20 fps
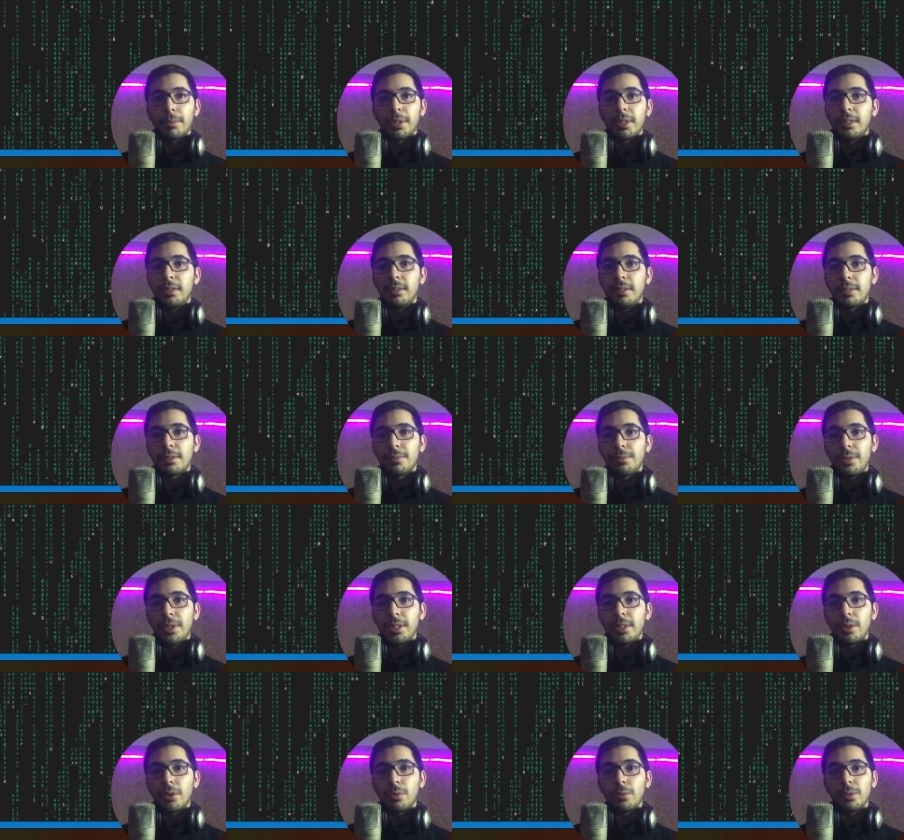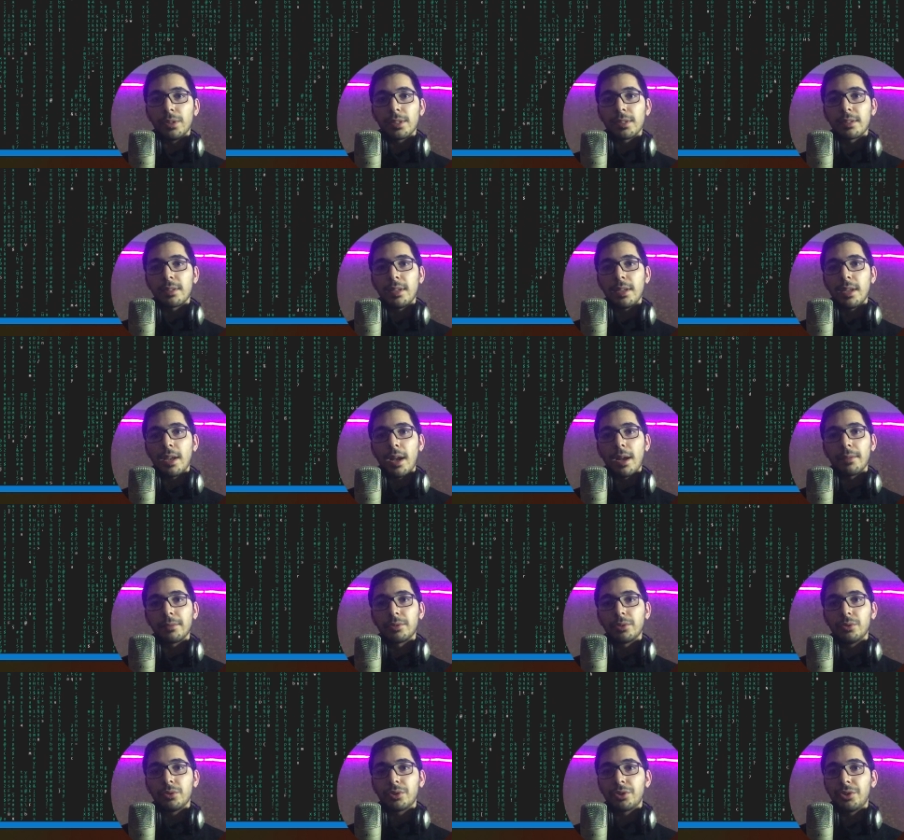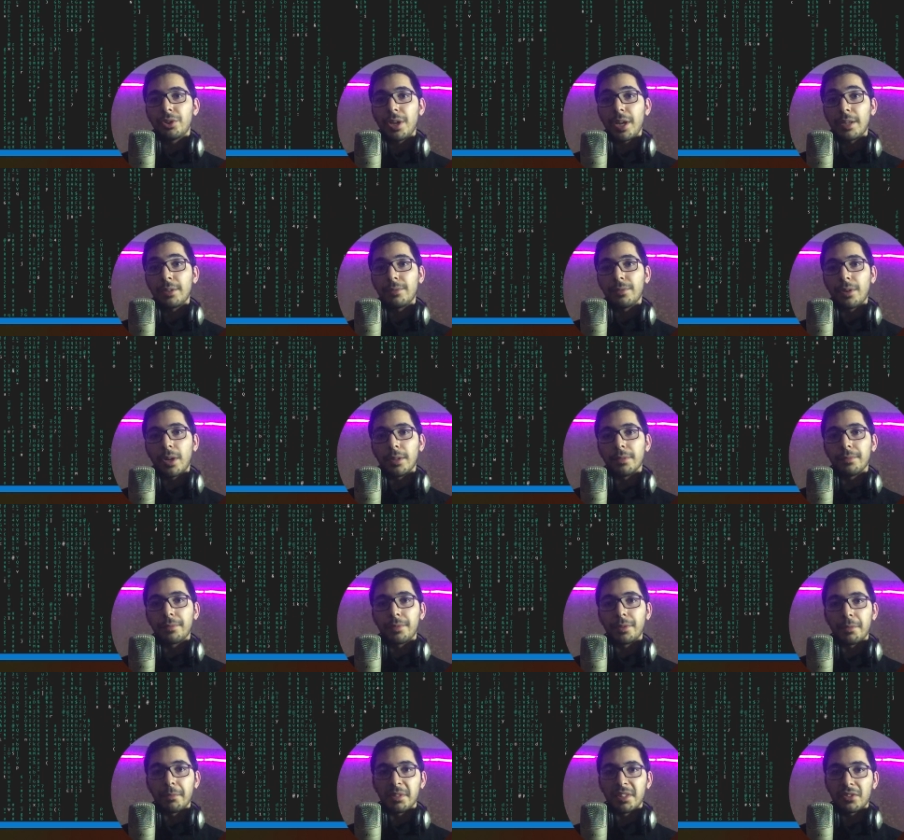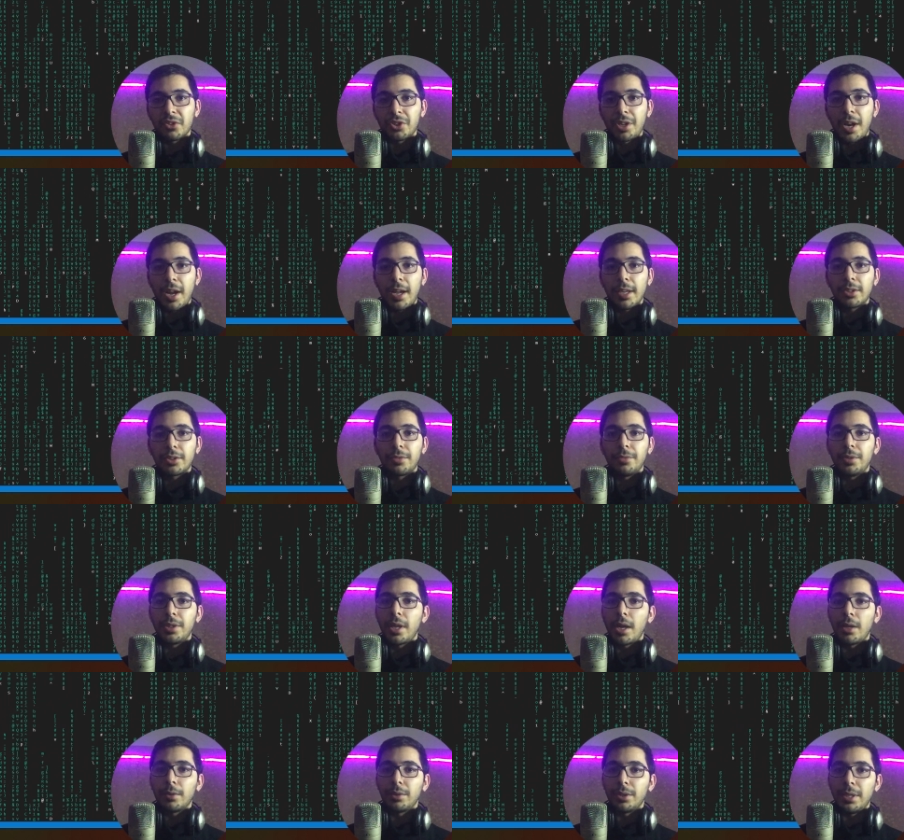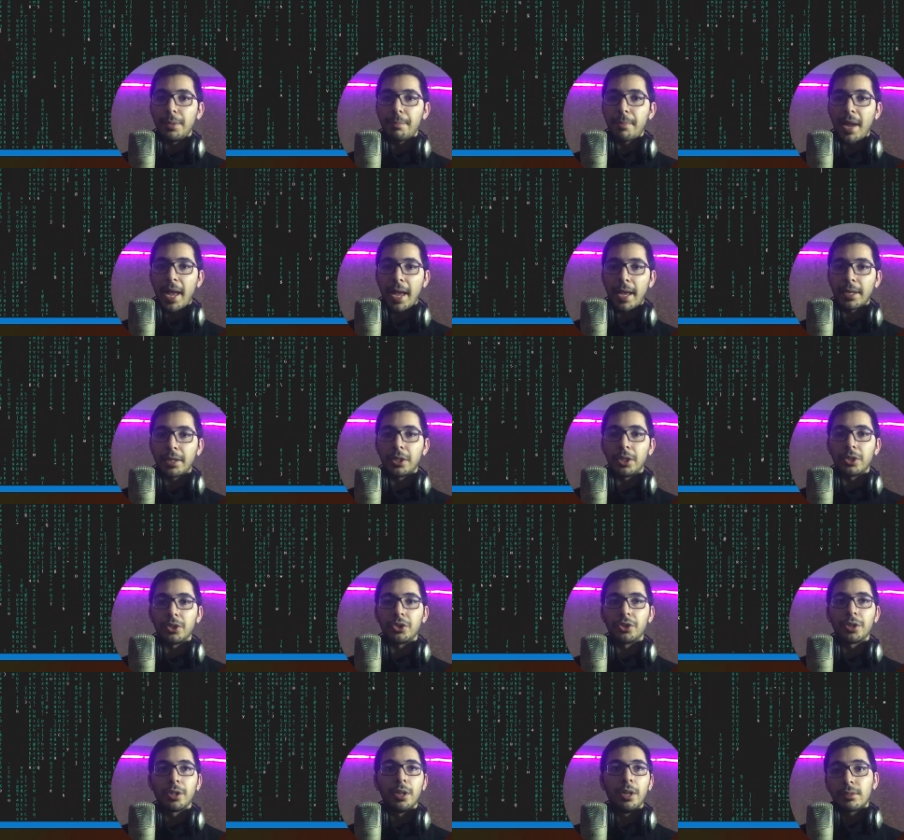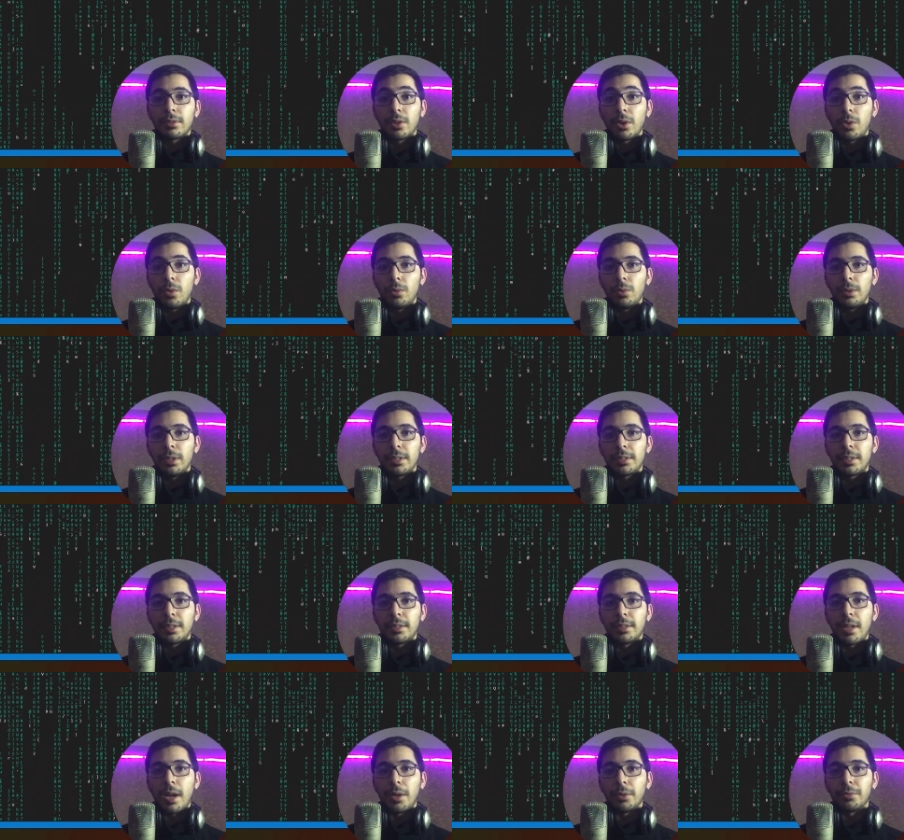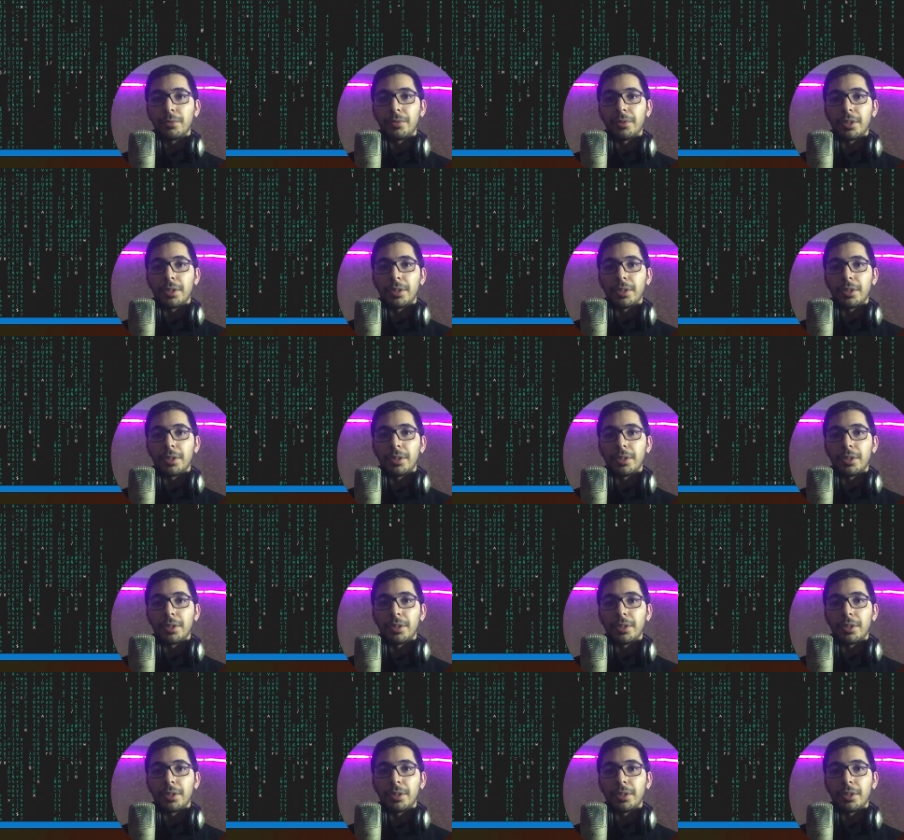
but in this video we'll see how to create one from scratch without any package. So let's get down to